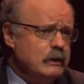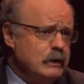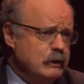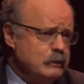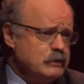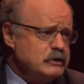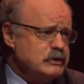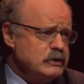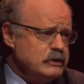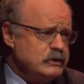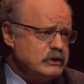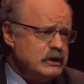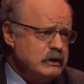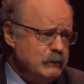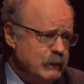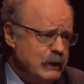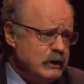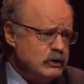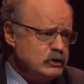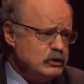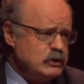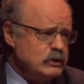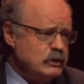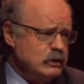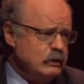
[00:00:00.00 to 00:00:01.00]
It was the steam
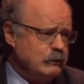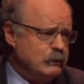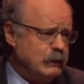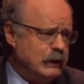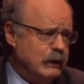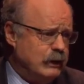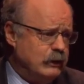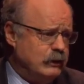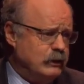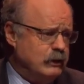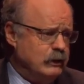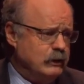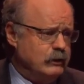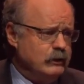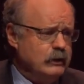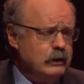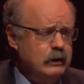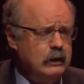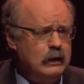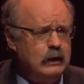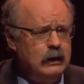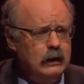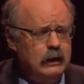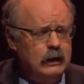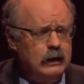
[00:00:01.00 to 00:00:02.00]
engine that powered it.
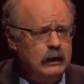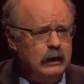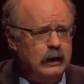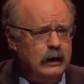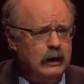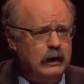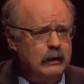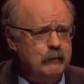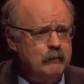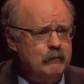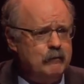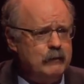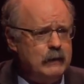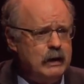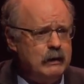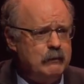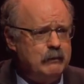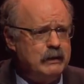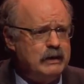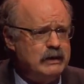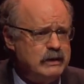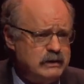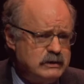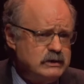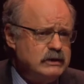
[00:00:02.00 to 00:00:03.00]

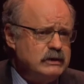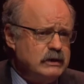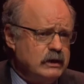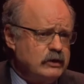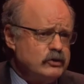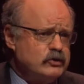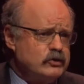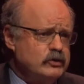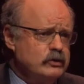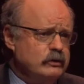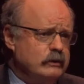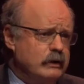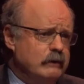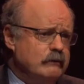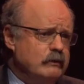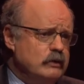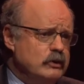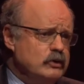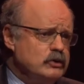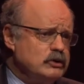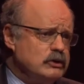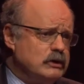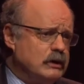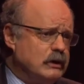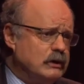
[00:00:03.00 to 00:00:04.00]
But this industrial
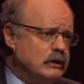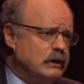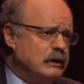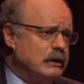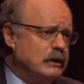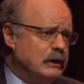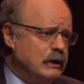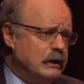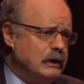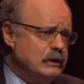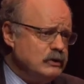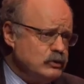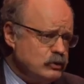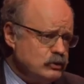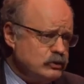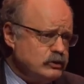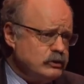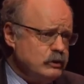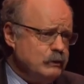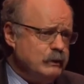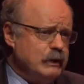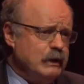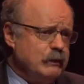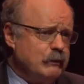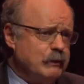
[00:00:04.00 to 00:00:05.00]
revolution, I think, is
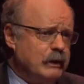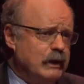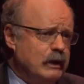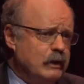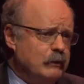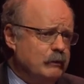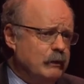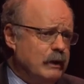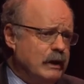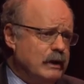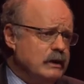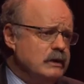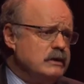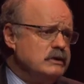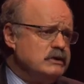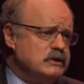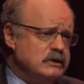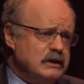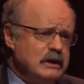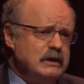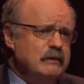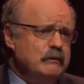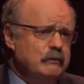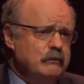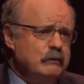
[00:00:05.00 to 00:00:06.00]
also being powered by
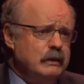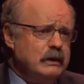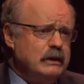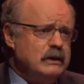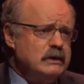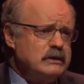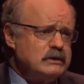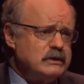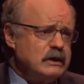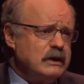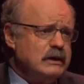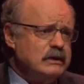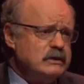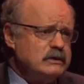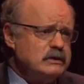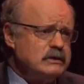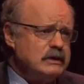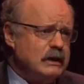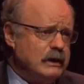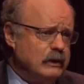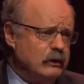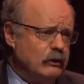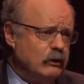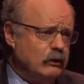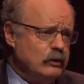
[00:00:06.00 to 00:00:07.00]
steam, but it's science,
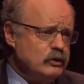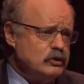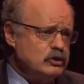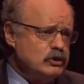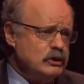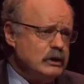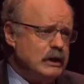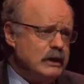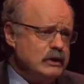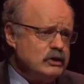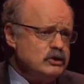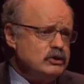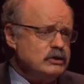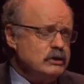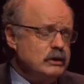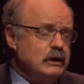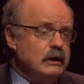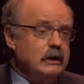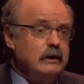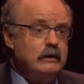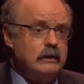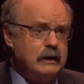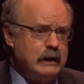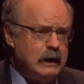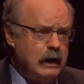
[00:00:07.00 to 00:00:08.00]
technology,
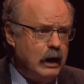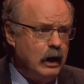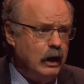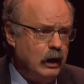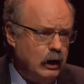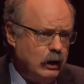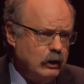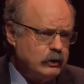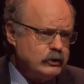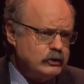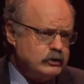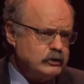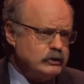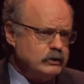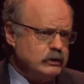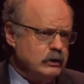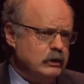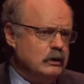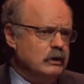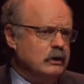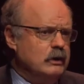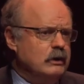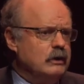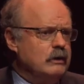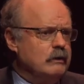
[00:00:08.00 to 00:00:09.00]
engineering, the arts,
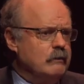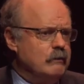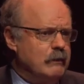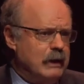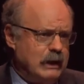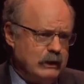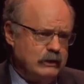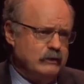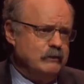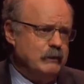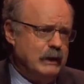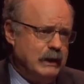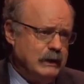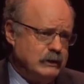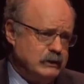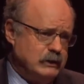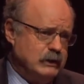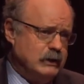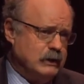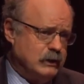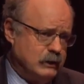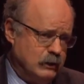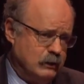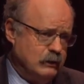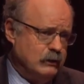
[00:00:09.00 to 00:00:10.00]

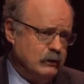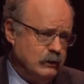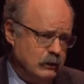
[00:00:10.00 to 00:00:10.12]
mathematics.